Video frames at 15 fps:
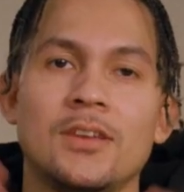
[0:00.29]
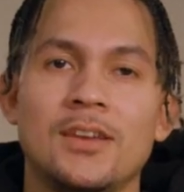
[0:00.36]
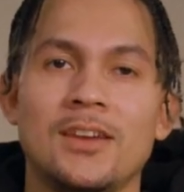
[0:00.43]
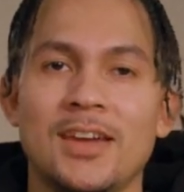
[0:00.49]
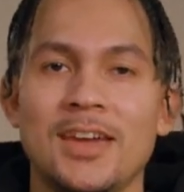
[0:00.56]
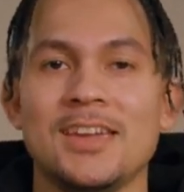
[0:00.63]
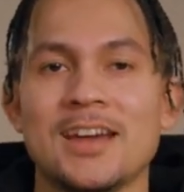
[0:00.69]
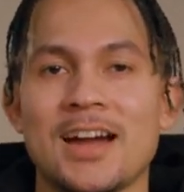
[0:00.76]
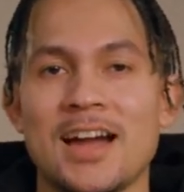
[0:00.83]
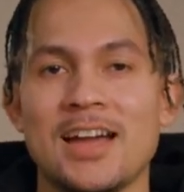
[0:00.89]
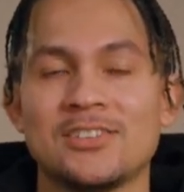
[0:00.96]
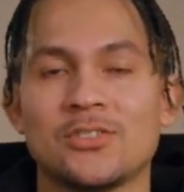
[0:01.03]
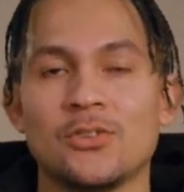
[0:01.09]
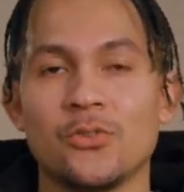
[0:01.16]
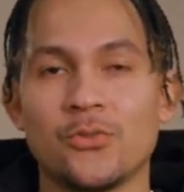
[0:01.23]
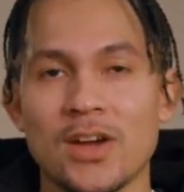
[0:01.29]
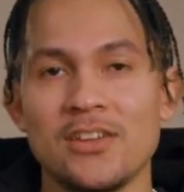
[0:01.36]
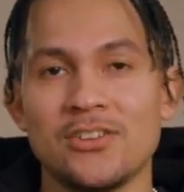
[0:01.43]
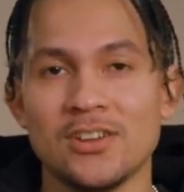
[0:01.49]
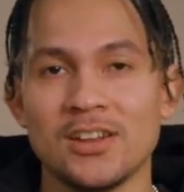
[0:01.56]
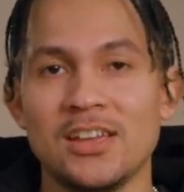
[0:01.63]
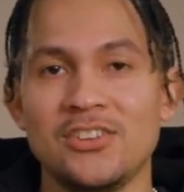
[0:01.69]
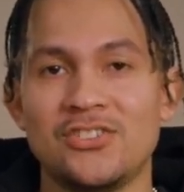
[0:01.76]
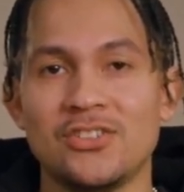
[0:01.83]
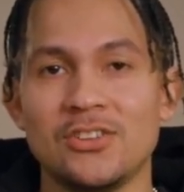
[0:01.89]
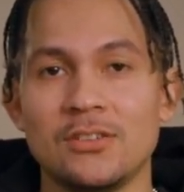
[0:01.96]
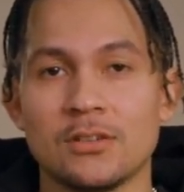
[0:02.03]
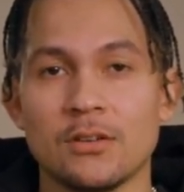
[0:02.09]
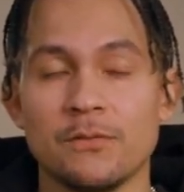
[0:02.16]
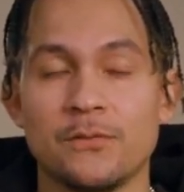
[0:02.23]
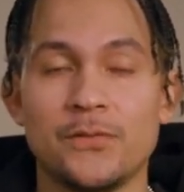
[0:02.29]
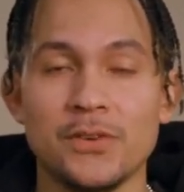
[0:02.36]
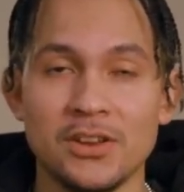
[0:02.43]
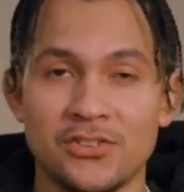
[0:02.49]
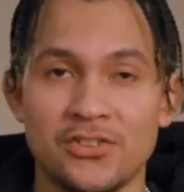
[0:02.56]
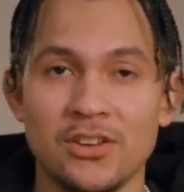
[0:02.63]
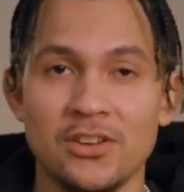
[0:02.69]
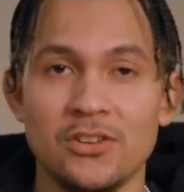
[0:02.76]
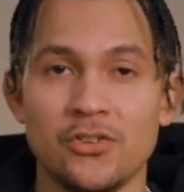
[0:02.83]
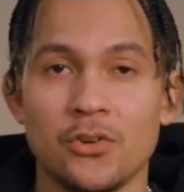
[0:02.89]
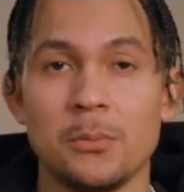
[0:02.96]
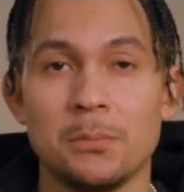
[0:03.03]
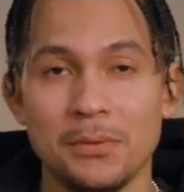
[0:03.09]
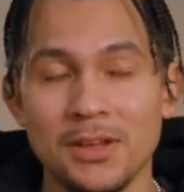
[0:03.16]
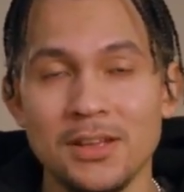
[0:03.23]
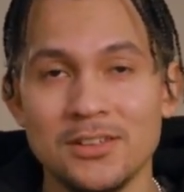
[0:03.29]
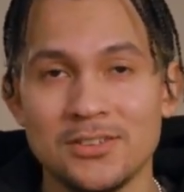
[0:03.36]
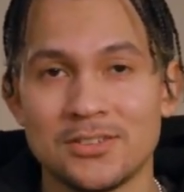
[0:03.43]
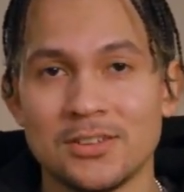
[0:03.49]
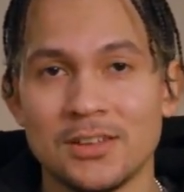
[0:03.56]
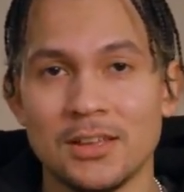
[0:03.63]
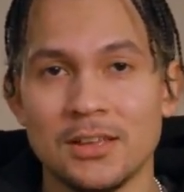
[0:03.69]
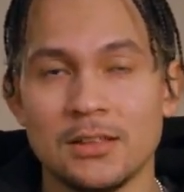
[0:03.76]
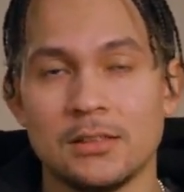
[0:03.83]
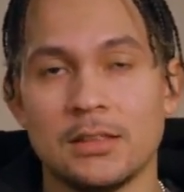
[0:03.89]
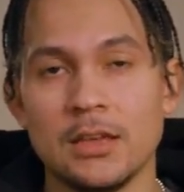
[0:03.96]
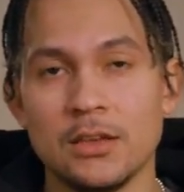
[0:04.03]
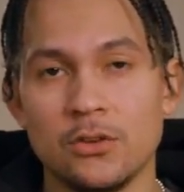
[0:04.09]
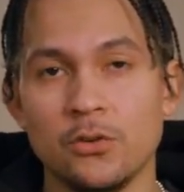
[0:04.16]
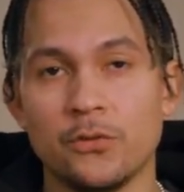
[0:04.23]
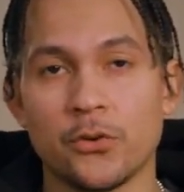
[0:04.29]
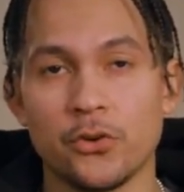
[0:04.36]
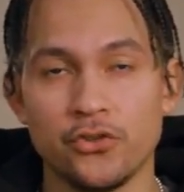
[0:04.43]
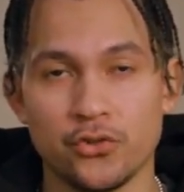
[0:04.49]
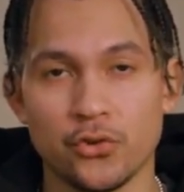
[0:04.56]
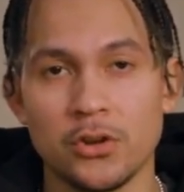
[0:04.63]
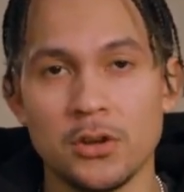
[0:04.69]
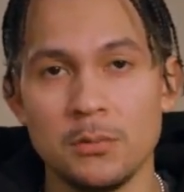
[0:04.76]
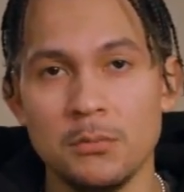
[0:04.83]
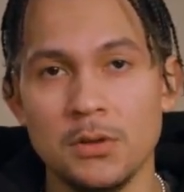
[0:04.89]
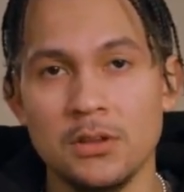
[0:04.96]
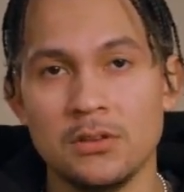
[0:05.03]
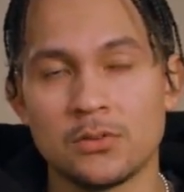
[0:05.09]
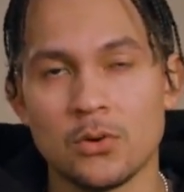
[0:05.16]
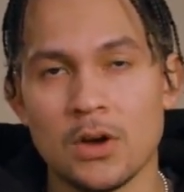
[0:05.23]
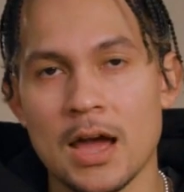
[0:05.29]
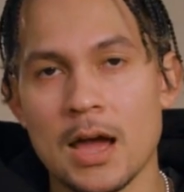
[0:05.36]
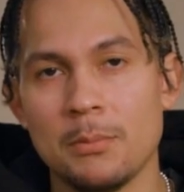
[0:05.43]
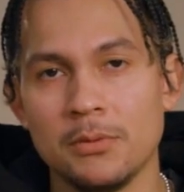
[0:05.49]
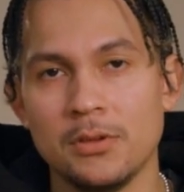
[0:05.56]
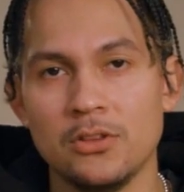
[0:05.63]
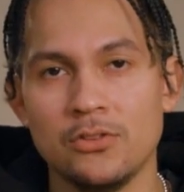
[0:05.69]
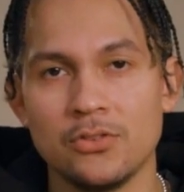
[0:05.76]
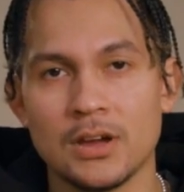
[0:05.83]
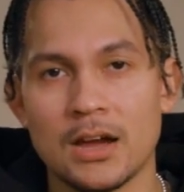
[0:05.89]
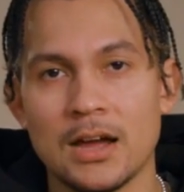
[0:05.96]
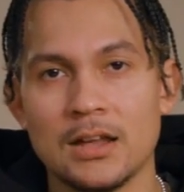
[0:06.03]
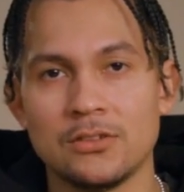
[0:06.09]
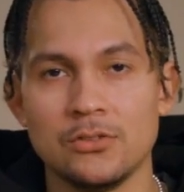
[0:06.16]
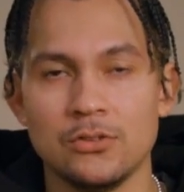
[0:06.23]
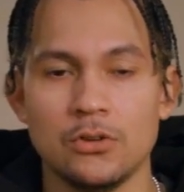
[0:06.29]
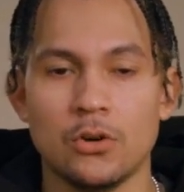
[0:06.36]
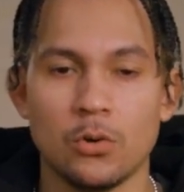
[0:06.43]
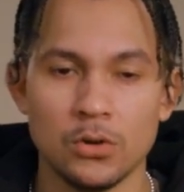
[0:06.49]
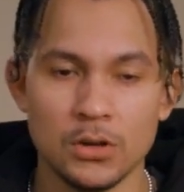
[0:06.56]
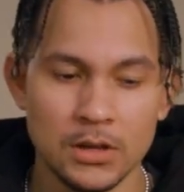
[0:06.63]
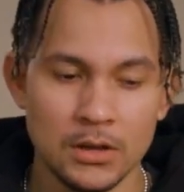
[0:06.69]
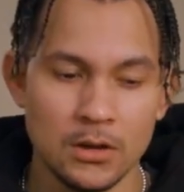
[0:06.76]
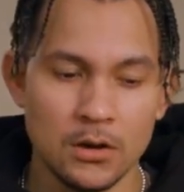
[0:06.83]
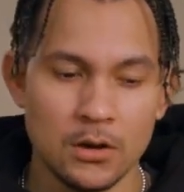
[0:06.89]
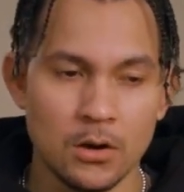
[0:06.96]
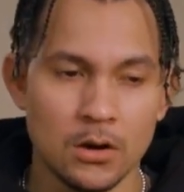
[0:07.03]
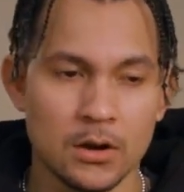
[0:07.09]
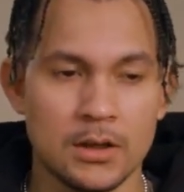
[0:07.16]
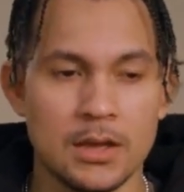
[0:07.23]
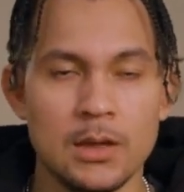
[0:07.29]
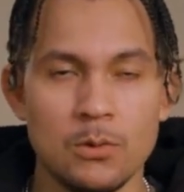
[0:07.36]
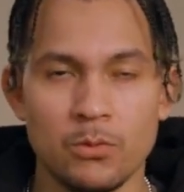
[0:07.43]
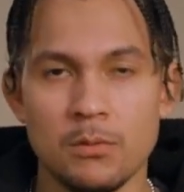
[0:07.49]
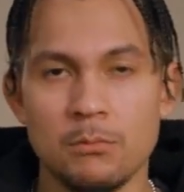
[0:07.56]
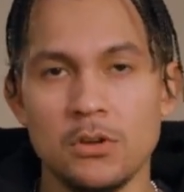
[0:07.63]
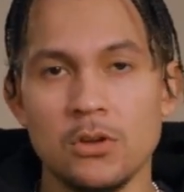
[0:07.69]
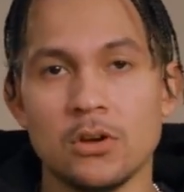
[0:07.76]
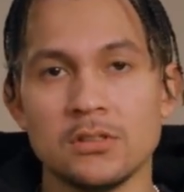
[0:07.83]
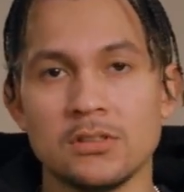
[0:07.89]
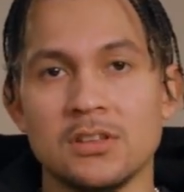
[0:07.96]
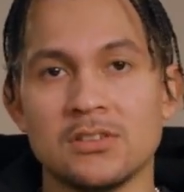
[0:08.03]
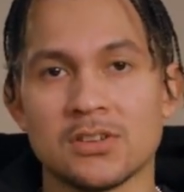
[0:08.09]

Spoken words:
Hey guys, congratulations on finishing your beats. Thank you for joining me. So happy that you guys, came with me on this